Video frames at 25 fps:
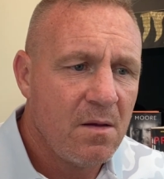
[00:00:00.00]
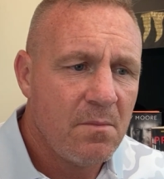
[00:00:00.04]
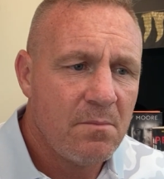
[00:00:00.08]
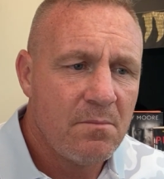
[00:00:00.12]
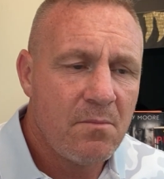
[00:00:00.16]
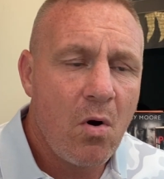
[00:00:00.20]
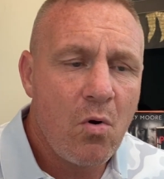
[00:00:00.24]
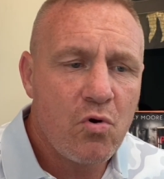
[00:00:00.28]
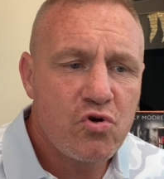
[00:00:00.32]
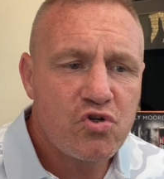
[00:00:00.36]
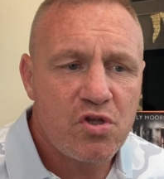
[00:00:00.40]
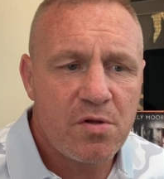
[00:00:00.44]

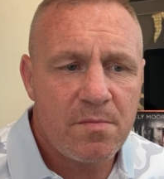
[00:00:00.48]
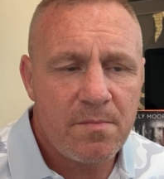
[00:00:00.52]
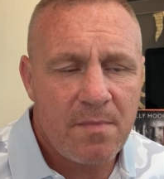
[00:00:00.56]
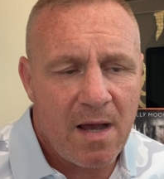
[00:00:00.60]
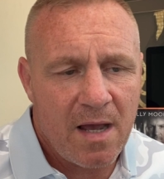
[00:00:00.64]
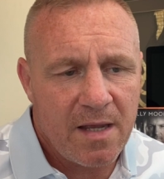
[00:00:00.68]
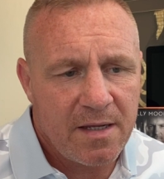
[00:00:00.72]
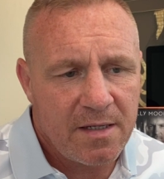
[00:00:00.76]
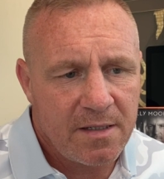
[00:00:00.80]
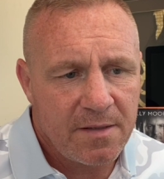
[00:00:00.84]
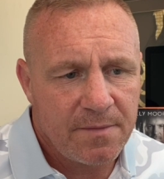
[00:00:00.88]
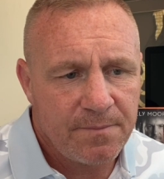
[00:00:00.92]
Most of
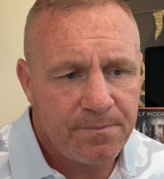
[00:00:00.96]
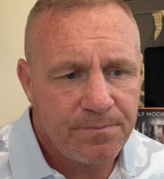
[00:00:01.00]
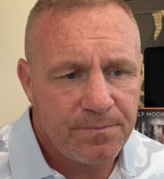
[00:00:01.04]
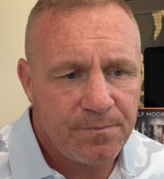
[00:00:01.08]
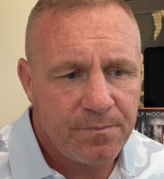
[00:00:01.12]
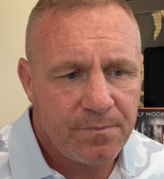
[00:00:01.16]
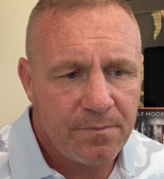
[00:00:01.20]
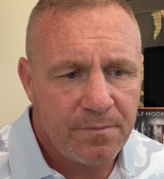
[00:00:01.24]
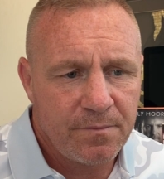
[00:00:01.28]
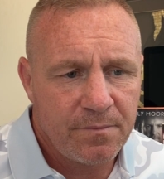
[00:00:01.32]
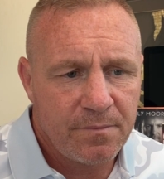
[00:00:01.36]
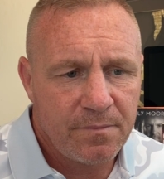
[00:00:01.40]
my
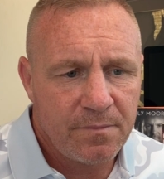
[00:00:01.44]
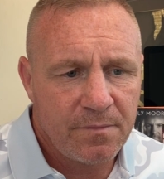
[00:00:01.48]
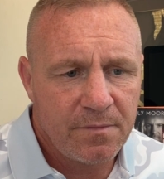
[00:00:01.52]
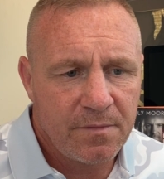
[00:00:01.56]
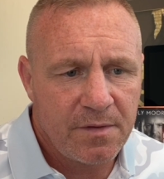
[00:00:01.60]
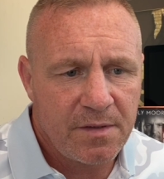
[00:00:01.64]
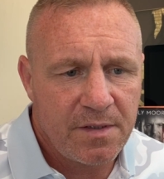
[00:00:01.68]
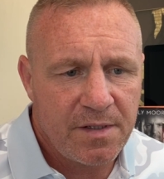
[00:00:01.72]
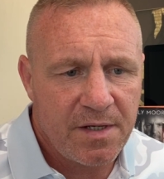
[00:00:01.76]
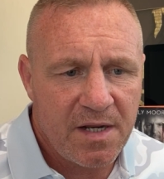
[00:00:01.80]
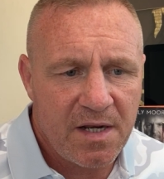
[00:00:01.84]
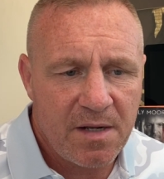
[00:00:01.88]

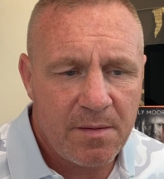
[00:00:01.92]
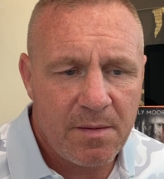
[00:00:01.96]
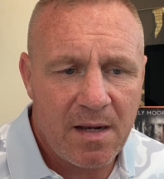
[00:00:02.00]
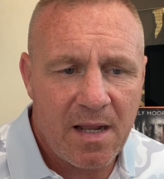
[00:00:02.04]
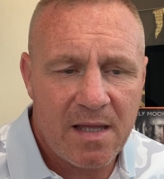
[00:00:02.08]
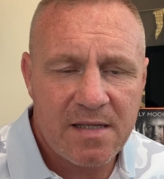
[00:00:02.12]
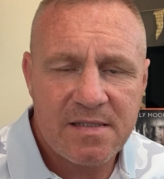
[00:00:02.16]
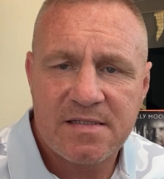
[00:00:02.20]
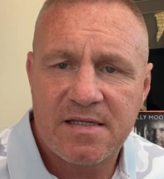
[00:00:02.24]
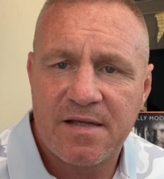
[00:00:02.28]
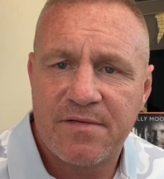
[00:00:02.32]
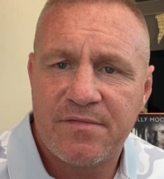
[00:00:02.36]
criminal
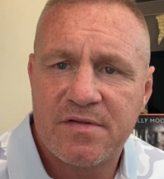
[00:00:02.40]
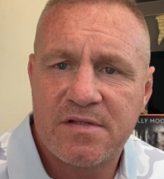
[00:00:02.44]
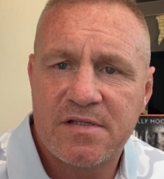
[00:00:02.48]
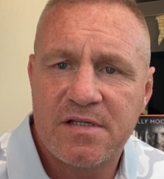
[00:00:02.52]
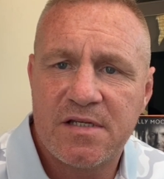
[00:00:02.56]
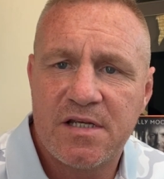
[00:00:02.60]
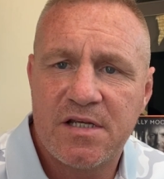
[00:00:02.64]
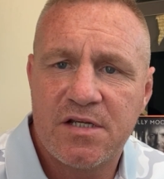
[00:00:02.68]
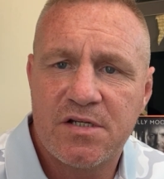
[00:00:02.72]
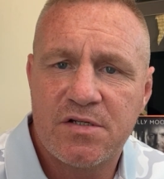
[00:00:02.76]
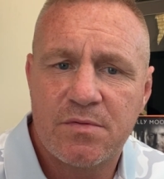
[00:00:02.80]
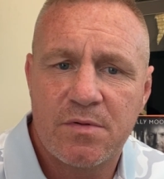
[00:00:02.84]

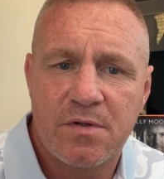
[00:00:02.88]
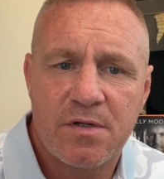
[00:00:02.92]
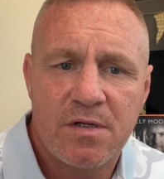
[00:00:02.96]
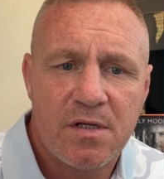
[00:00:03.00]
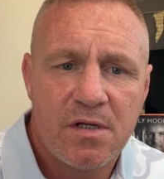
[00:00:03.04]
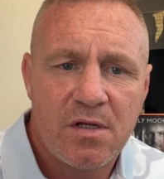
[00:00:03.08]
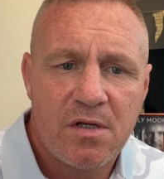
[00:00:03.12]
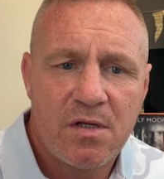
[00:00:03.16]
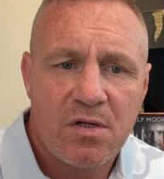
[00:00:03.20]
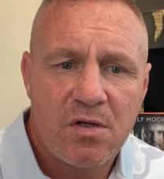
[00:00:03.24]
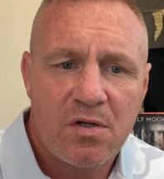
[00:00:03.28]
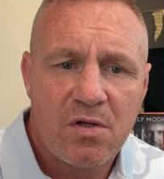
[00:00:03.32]
activities were
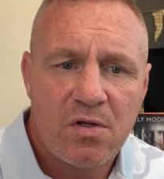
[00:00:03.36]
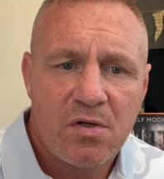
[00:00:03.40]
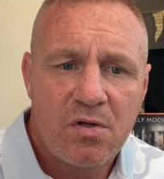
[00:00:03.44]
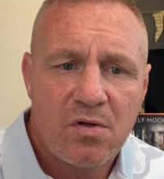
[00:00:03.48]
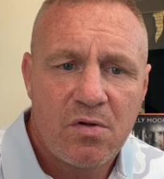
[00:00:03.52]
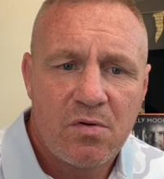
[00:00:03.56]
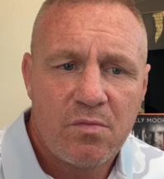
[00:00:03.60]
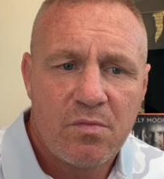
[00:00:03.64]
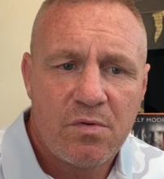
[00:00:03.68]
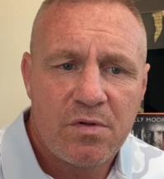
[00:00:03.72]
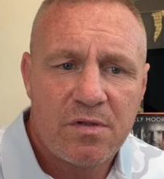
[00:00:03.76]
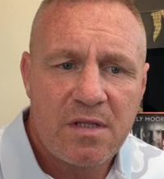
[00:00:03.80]

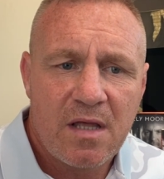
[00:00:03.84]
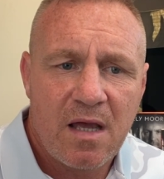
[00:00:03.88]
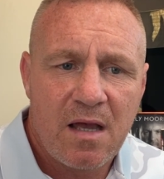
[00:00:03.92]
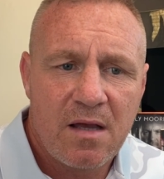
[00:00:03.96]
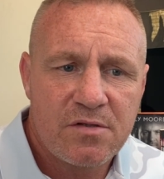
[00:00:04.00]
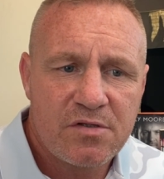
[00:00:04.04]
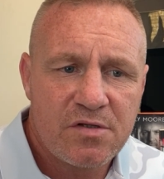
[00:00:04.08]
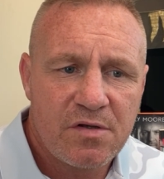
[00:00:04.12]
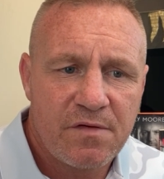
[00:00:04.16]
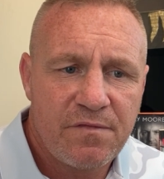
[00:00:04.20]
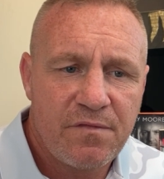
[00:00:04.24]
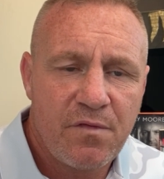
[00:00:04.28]
down
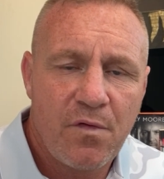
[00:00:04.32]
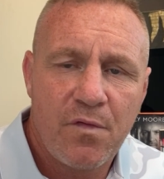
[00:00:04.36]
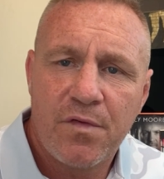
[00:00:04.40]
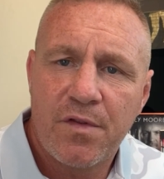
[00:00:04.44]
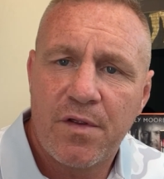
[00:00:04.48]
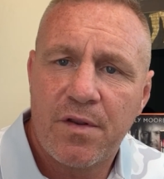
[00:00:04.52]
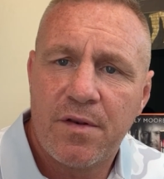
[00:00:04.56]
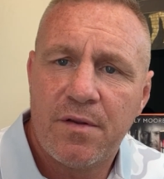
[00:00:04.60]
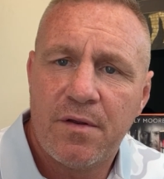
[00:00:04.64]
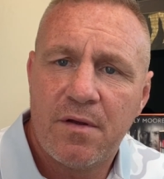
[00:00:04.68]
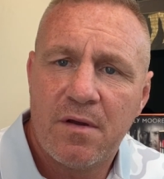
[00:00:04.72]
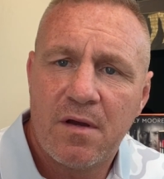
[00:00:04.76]
to
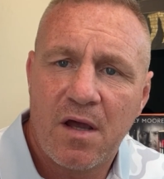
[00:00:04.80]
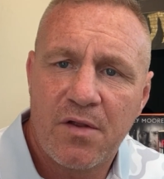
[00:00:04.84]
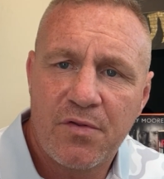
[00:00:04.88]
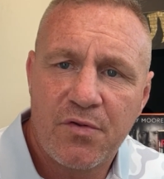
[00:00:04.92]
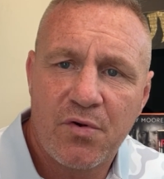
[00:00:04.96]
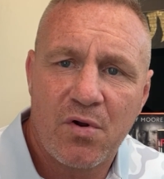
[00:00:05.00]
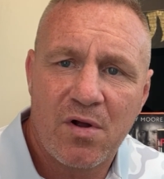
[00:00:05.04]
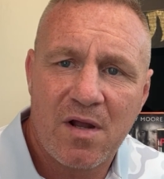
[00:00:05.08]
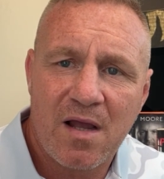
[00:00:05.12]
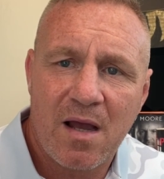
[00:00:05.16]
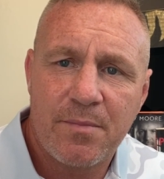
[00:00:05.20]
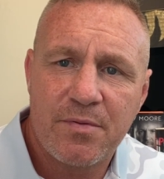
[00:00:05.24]
funding a
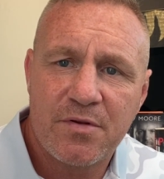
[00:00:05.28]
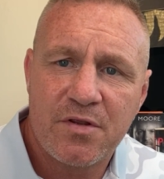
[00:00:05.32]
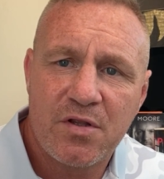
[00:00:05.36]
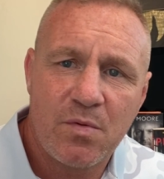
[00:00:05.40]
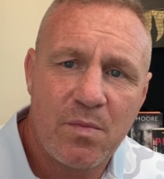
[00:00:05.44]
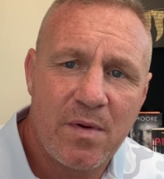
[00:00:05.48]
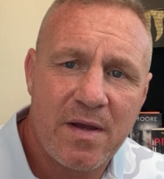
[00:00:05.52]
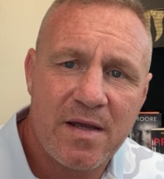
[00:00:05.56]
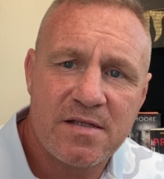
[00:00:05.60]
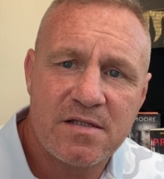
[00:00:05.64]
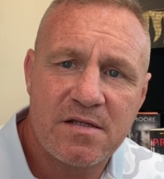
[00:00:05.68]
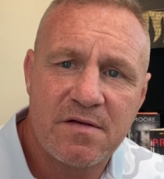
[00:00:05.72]
drug habit. They
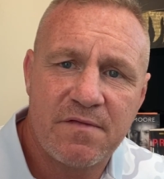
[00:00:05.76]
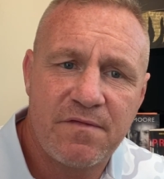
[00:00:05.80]
weren't to